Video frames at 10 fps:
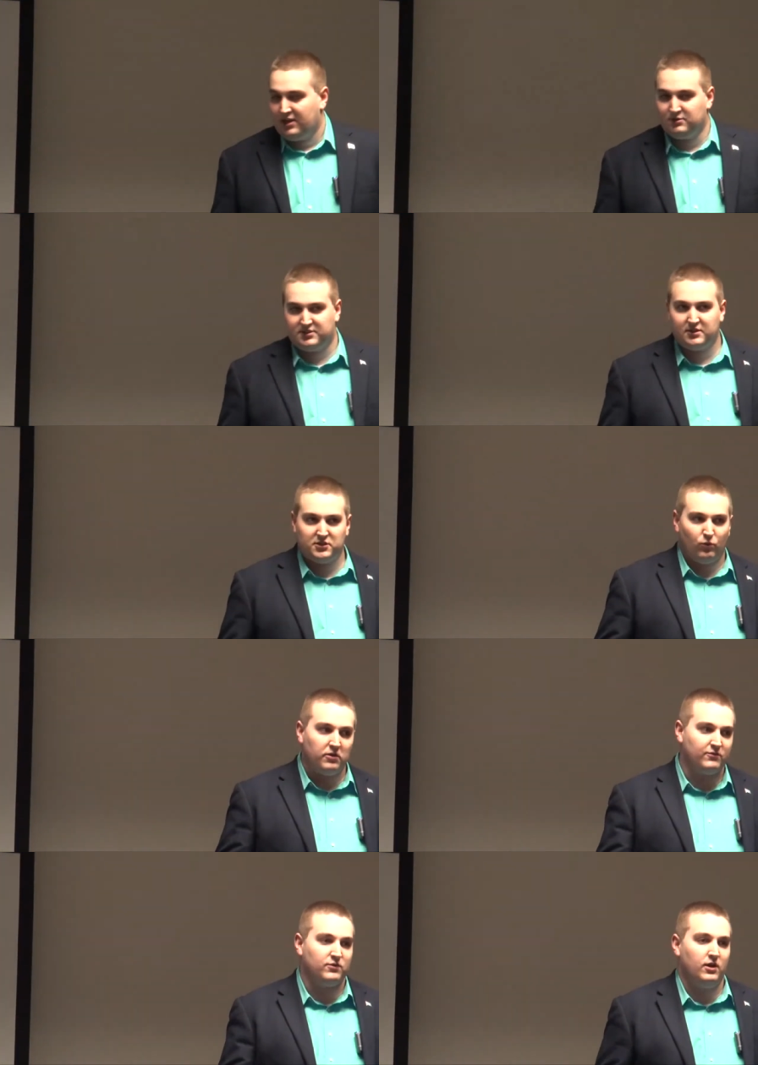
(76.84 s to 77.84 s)
it was such a
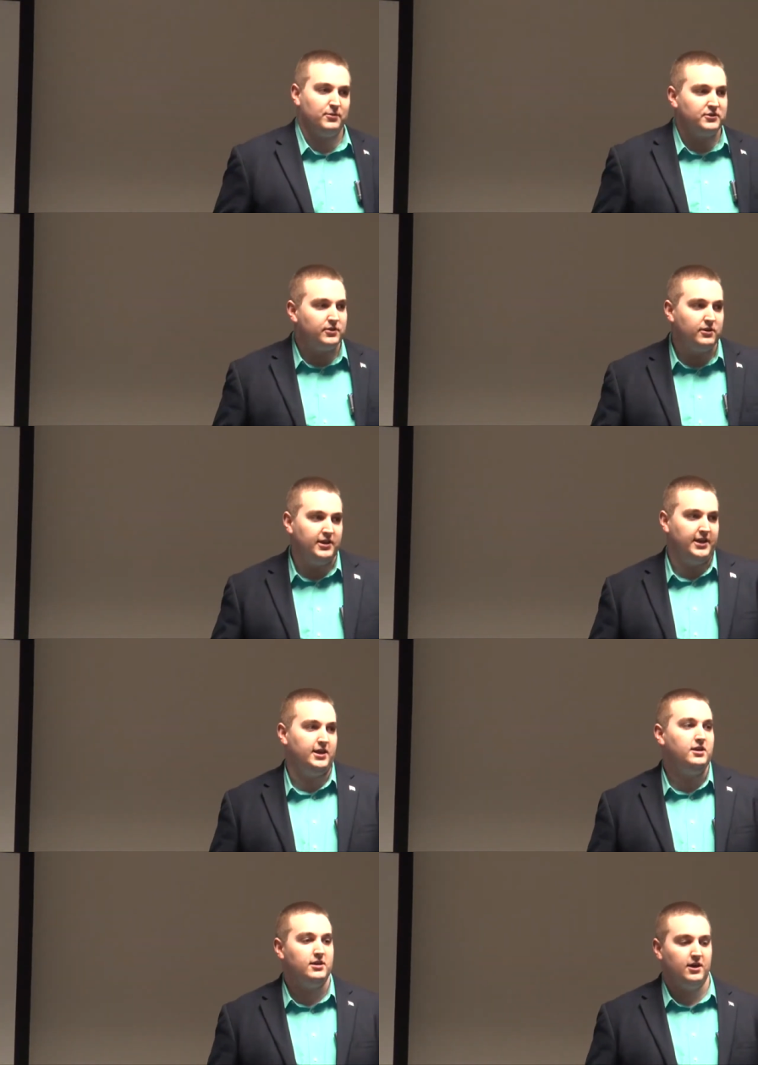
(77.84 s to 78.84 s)
wonderful
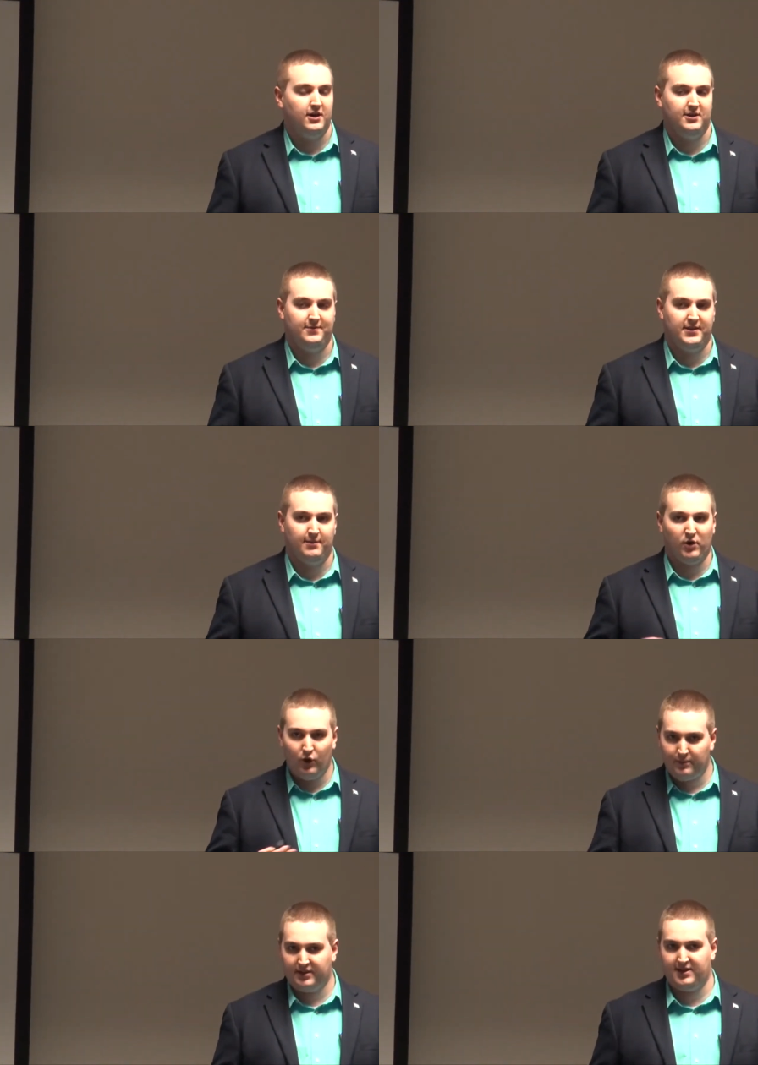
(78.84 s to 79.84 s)
opportunity uh, that I'm
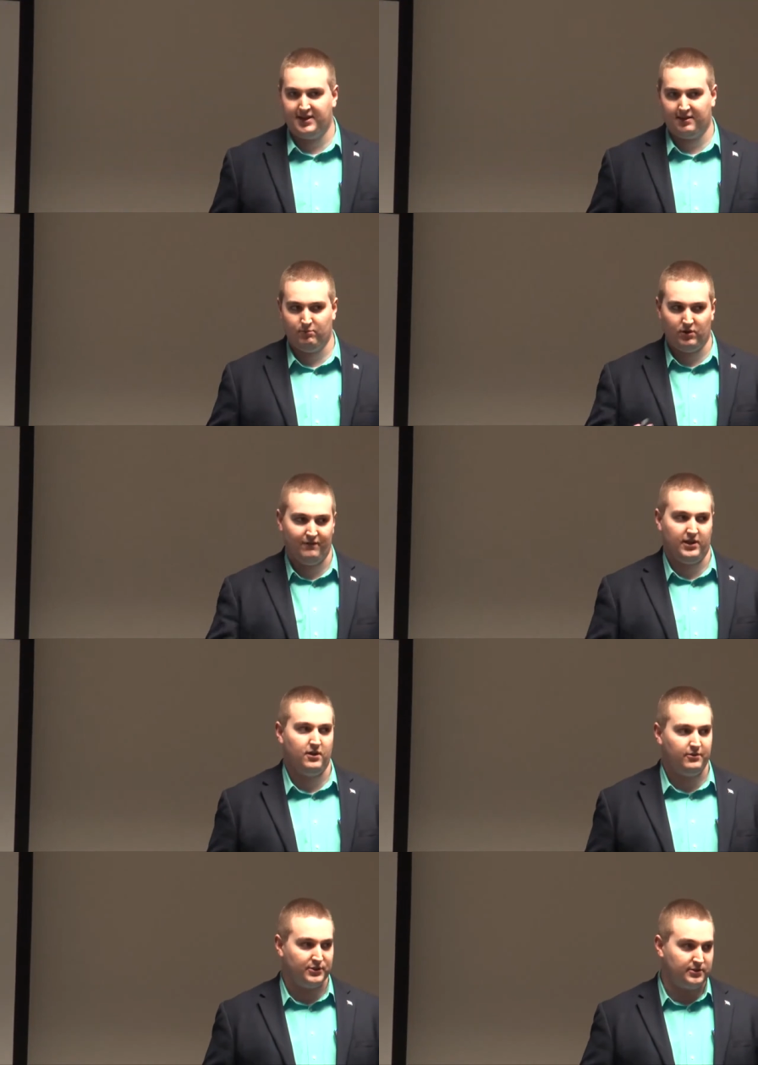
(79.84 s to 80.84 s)
hoping that I can
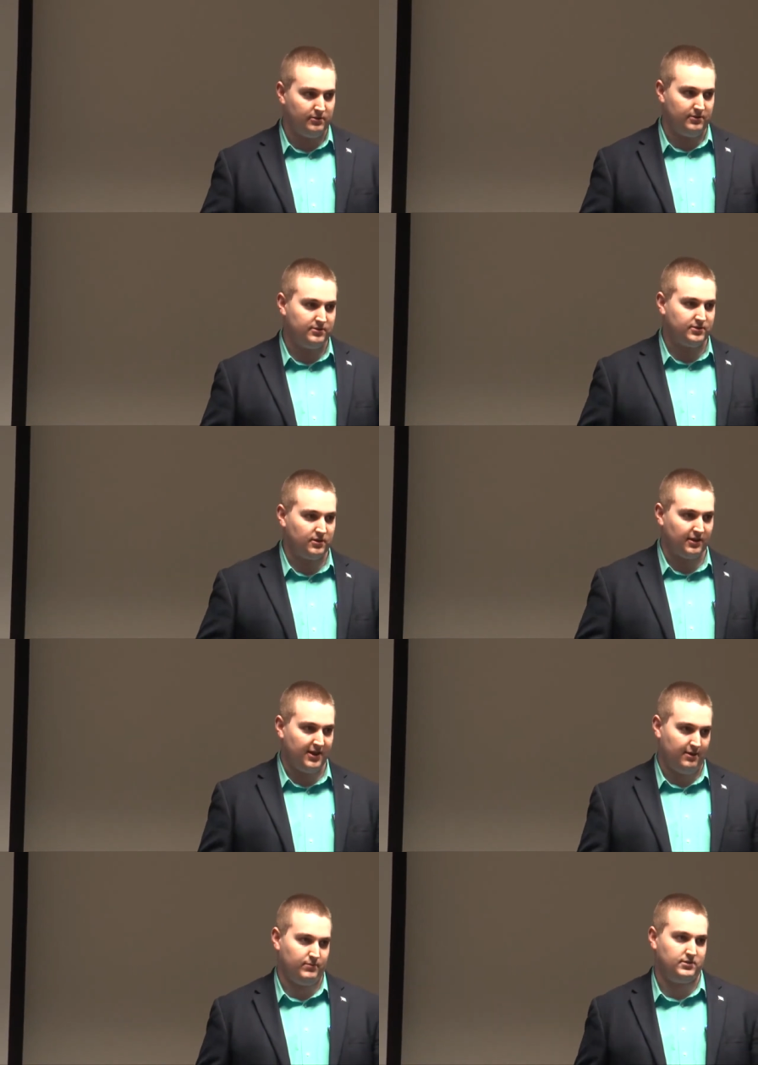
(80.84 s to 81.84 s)
motivate other students on
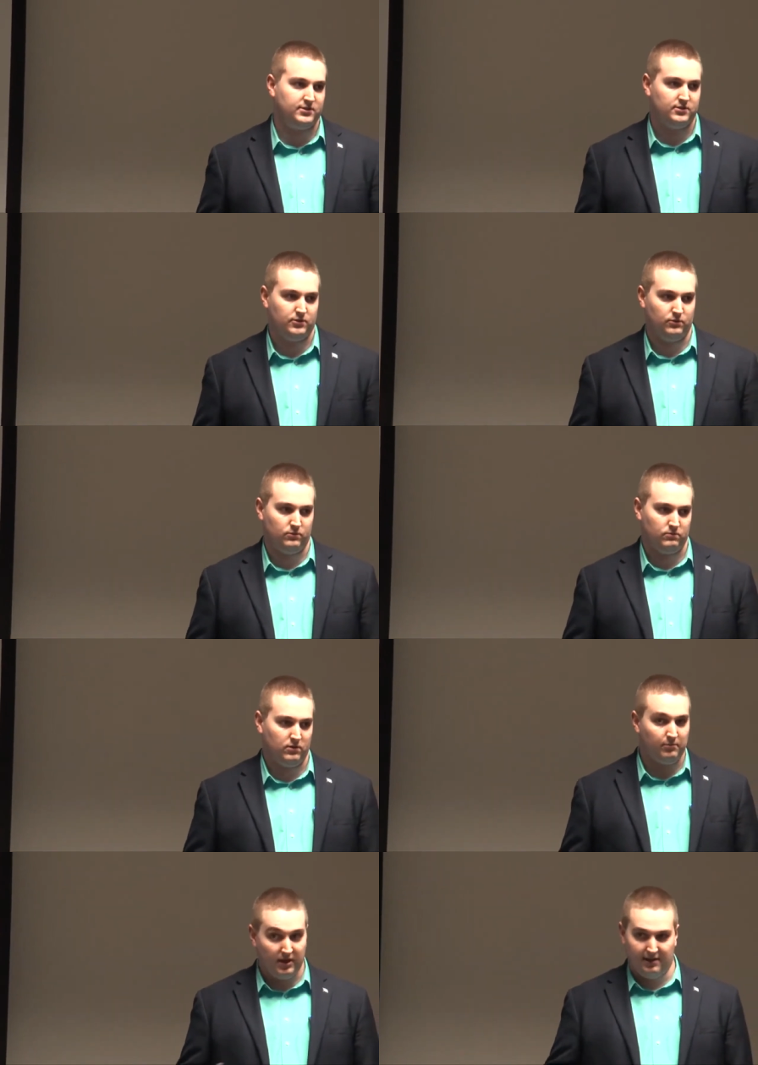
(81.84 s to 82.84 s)
campus to
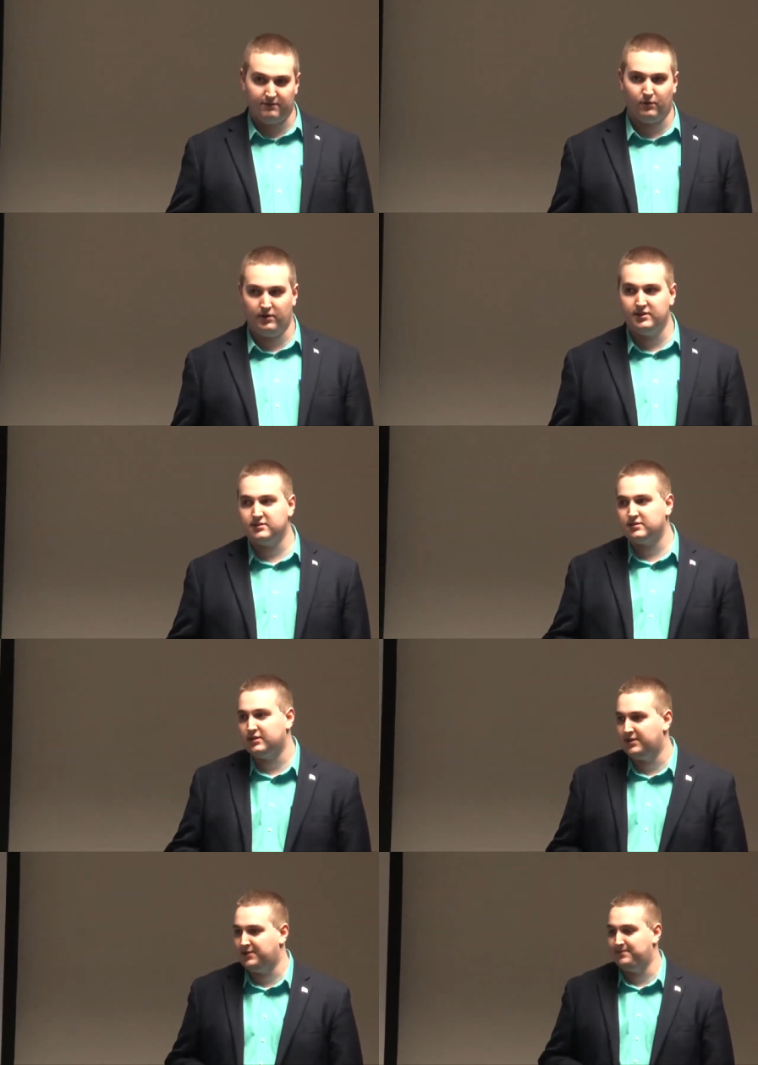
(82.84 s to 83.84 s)
apply for it
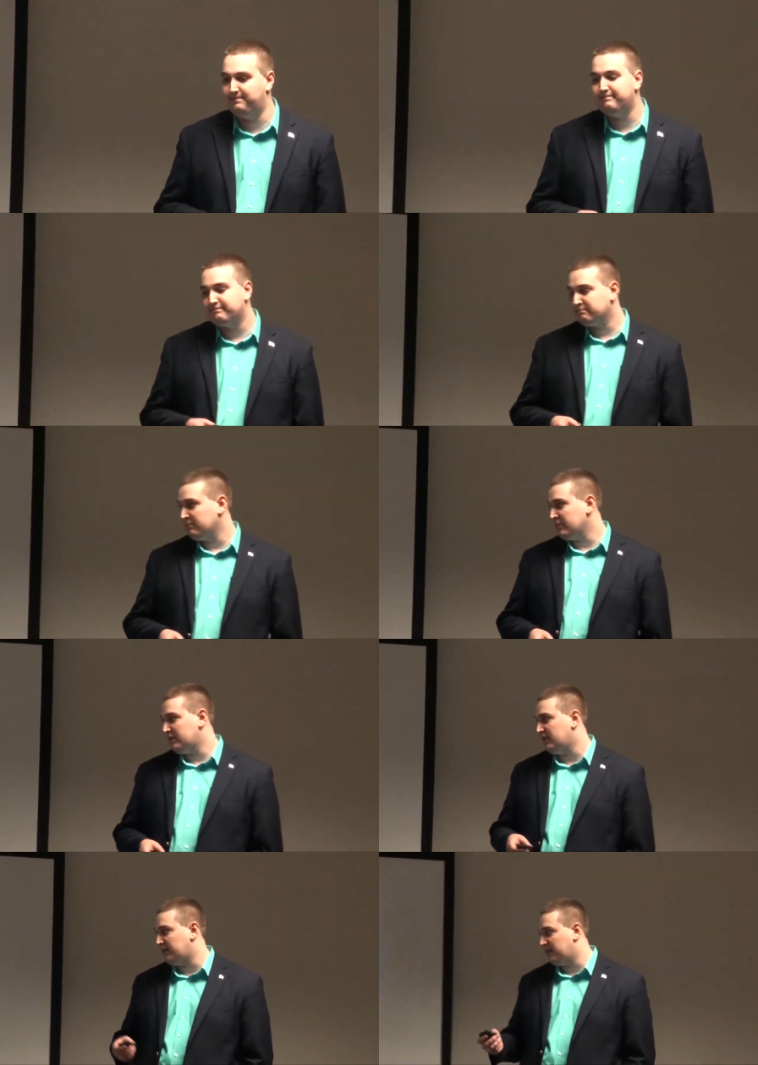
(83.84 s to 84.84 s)
um,
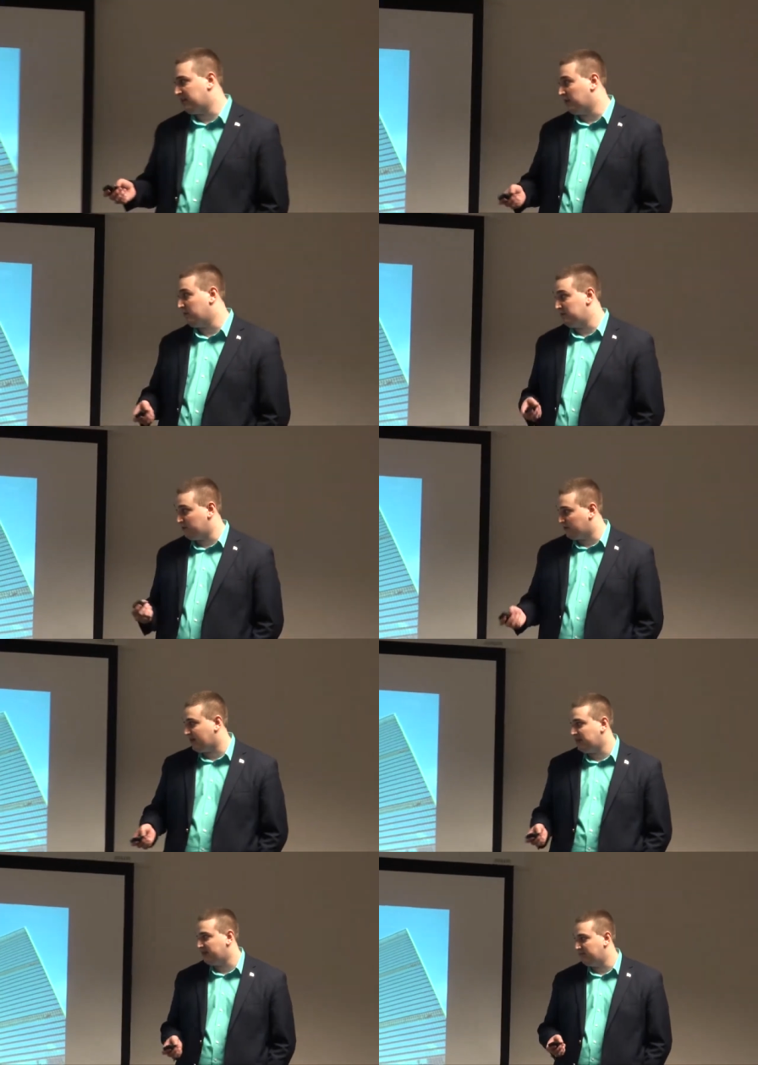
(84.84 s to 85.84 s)
and, and, go and do what
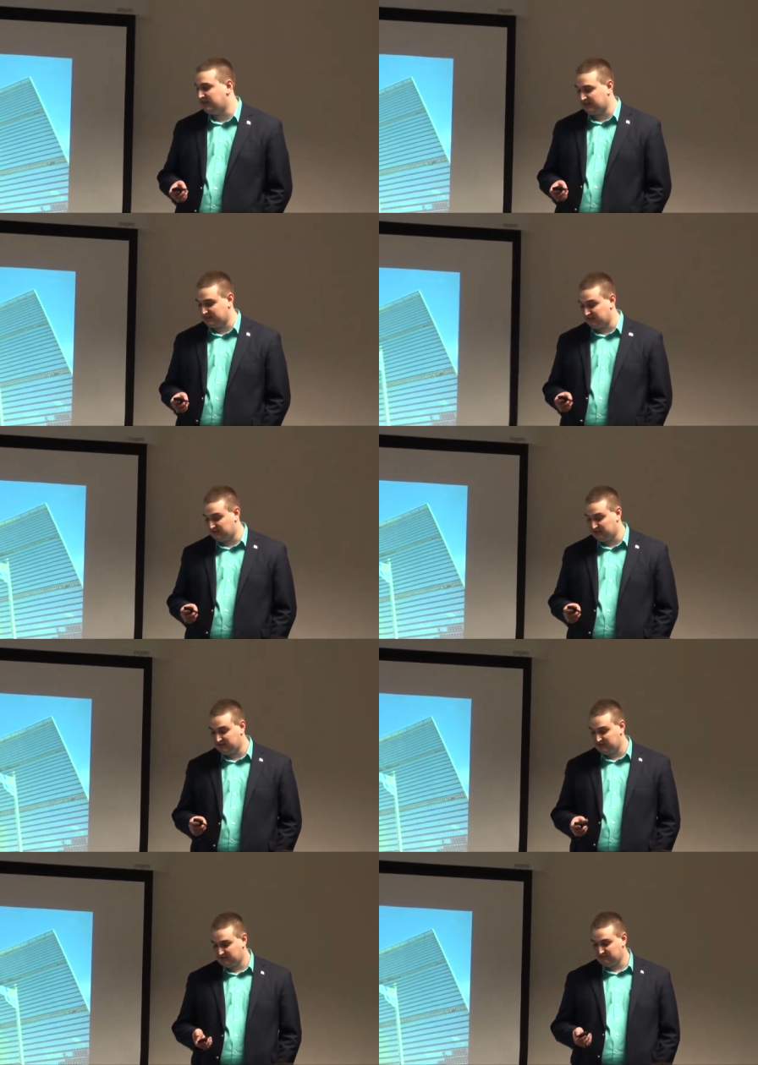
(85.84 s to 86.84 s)
I did because it was
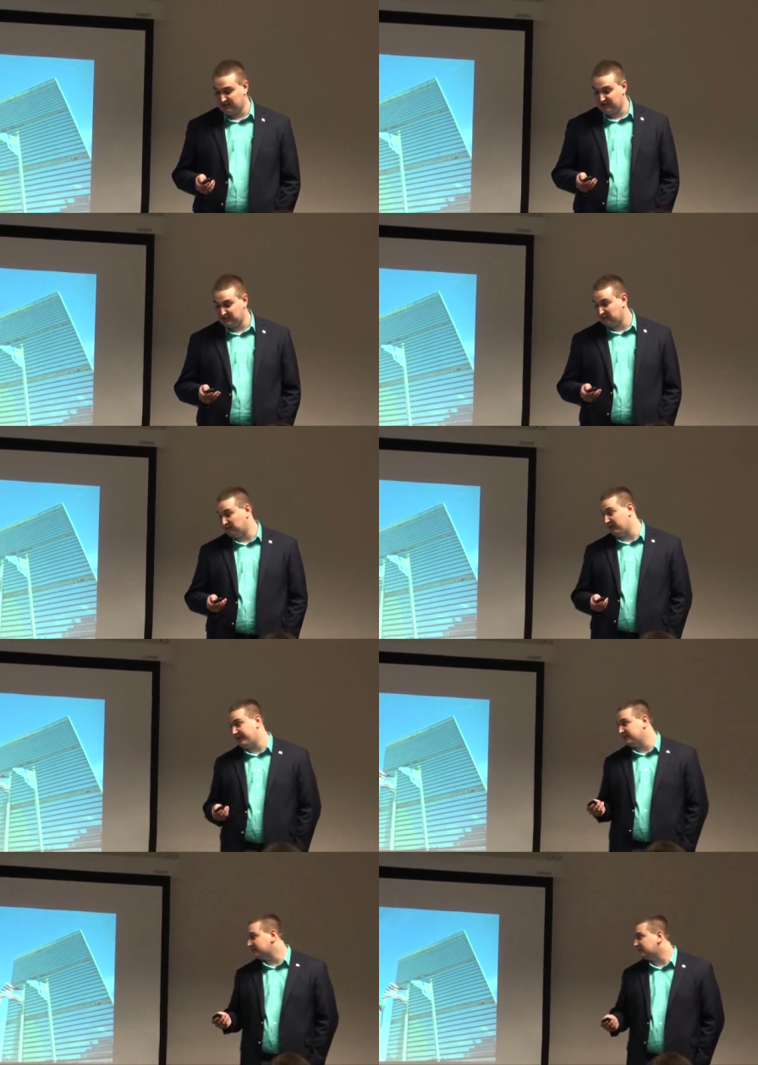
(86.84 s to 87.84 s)
just uh, so great.